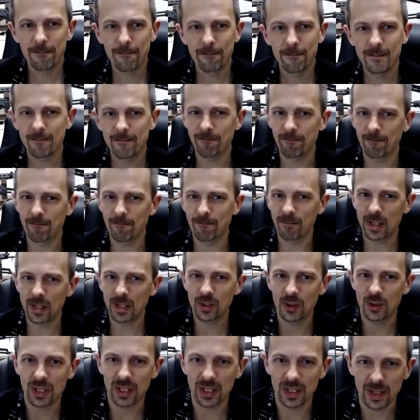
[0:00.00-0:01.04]

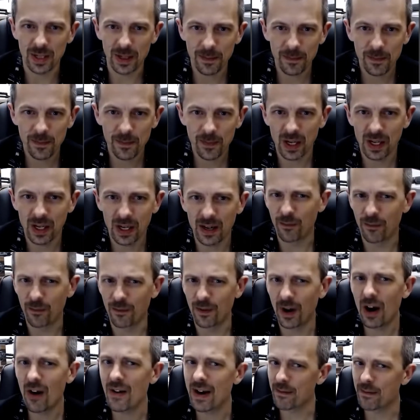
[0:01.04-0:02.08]
Interesting.
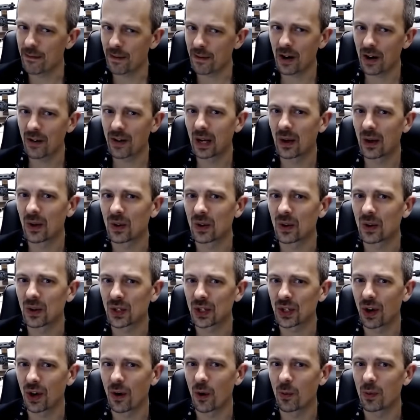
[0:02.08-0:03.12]
Very, very long
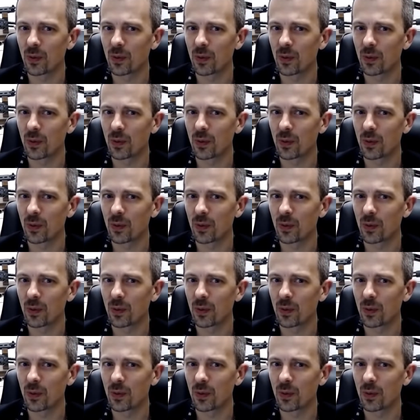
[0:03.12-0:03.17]
scope.